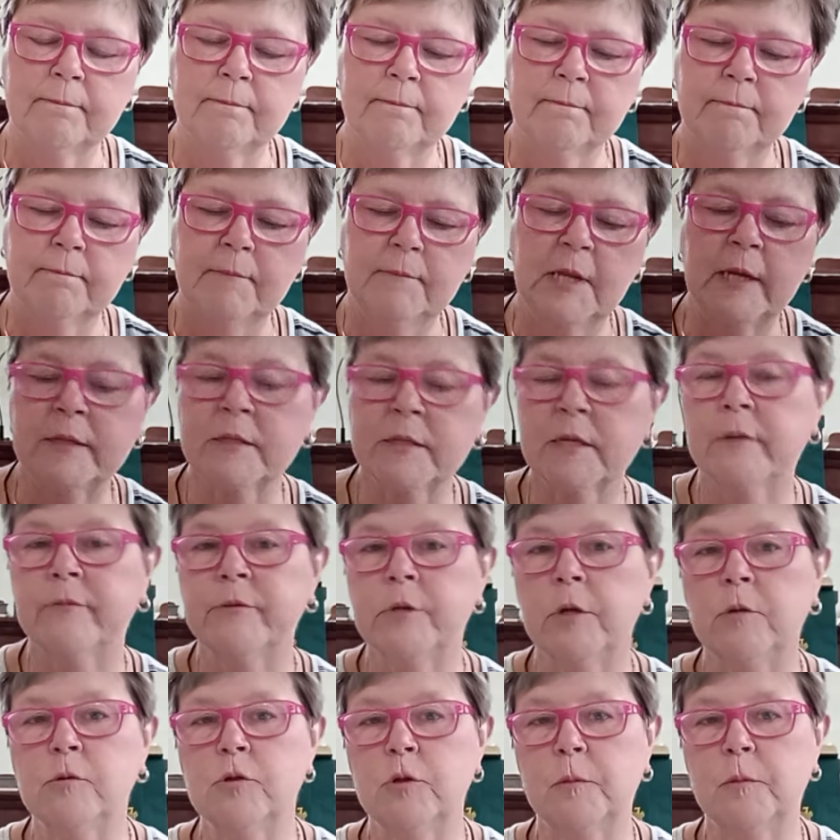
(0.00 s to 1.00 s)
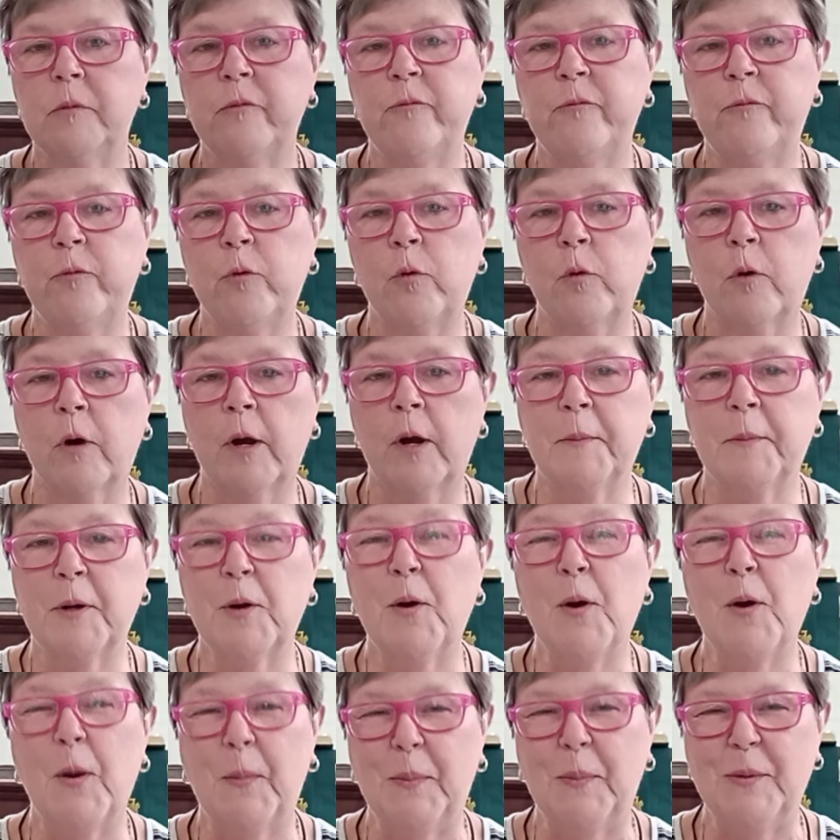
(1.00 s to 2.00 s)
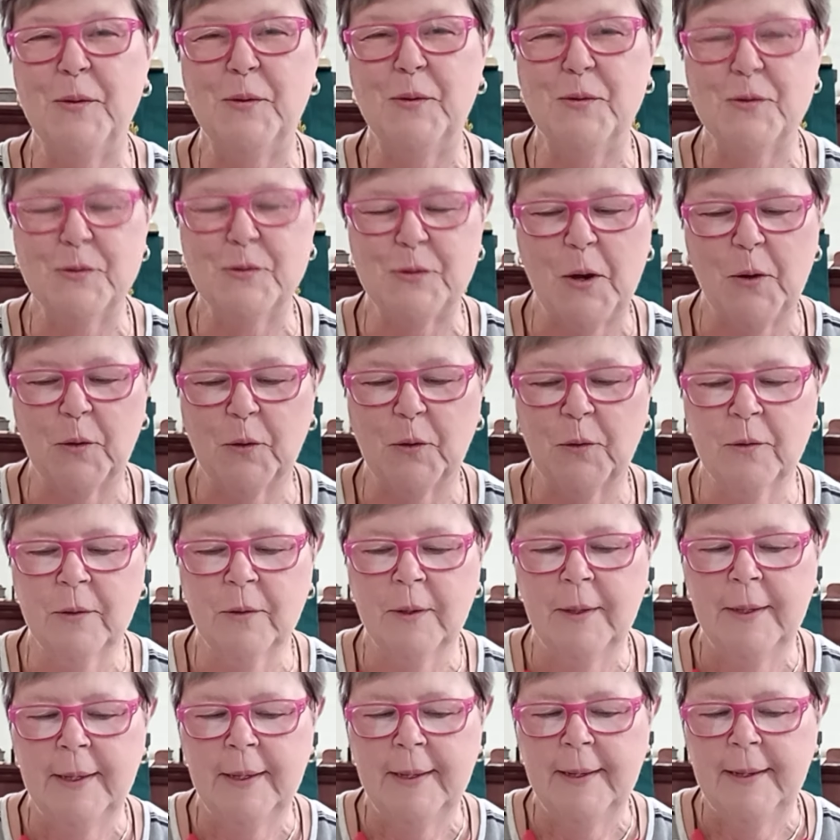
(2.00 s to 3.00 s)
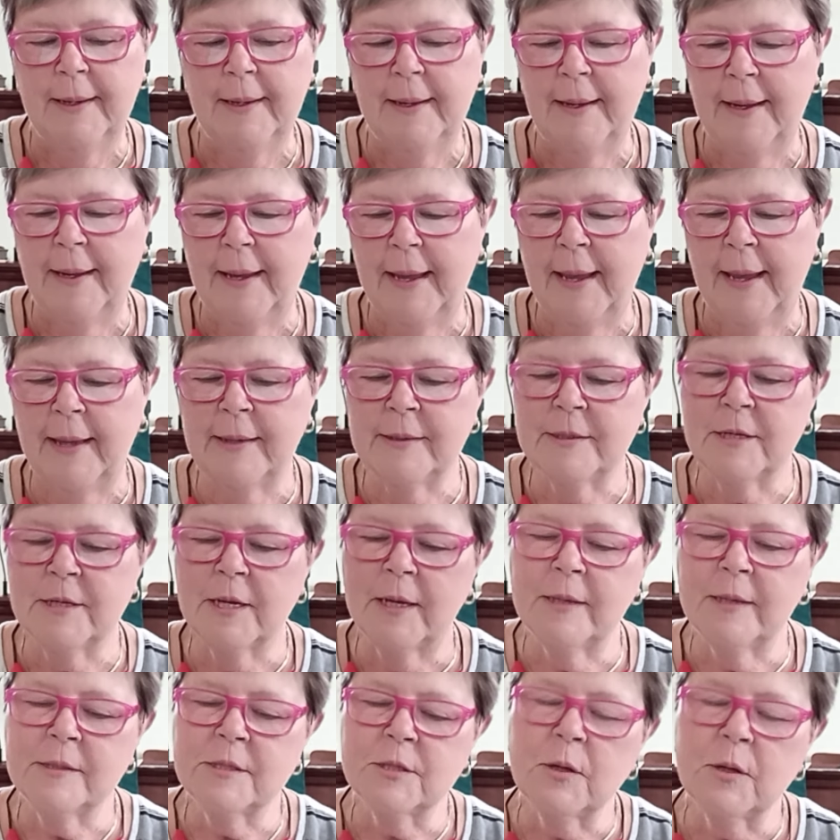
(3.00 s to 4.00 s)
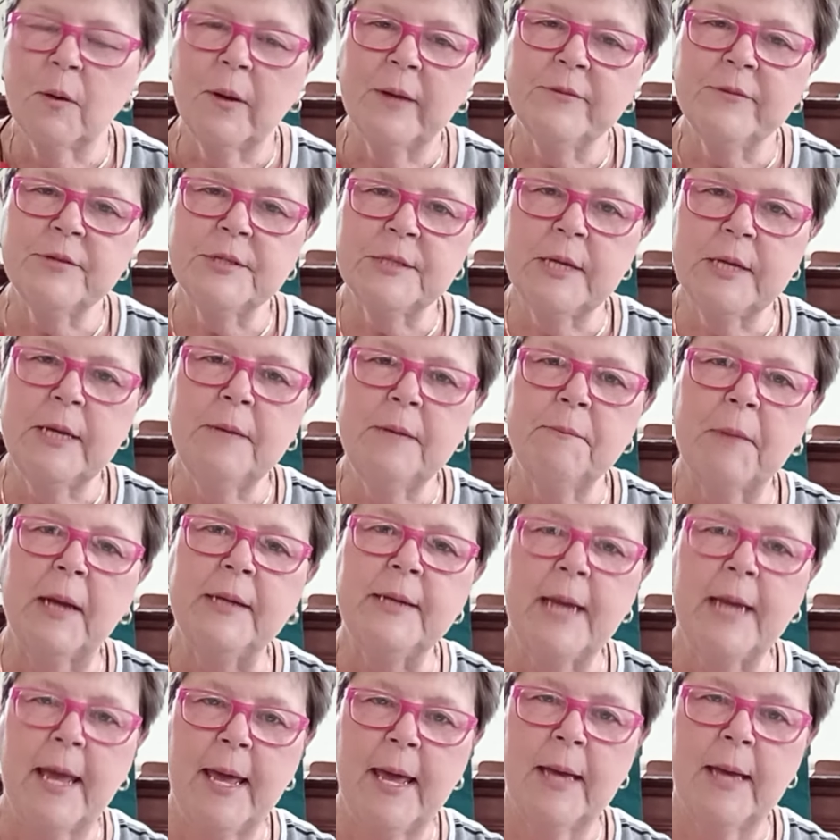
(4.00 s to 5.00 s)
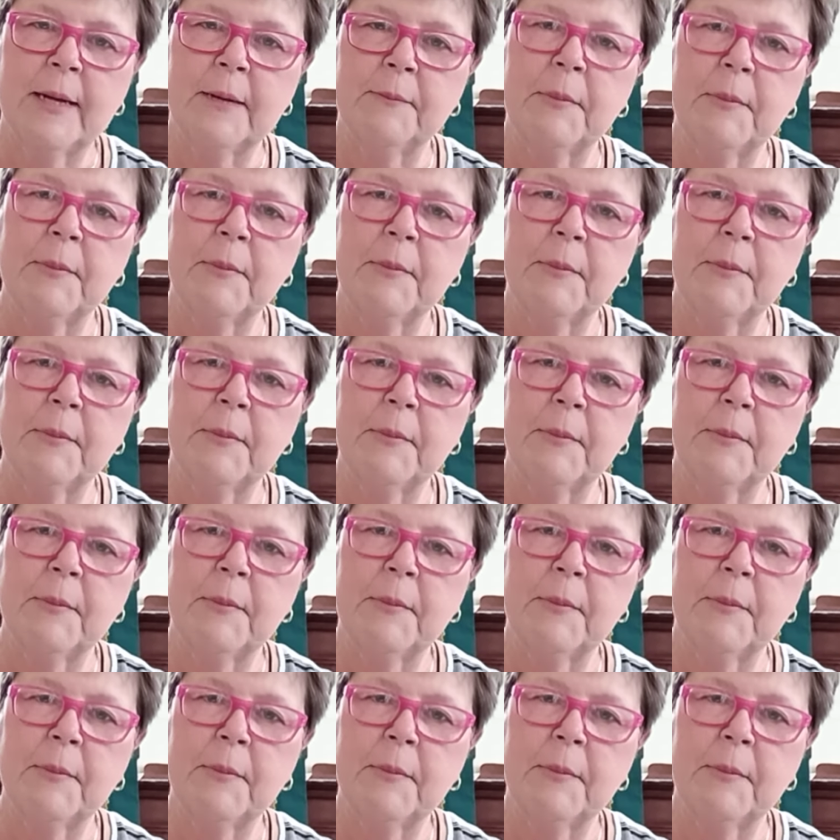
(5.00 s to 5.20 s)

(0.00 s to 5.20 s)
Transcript: Now, as I've told you before, I'm a carpenter's daughter. And, and so I've seen my dad and my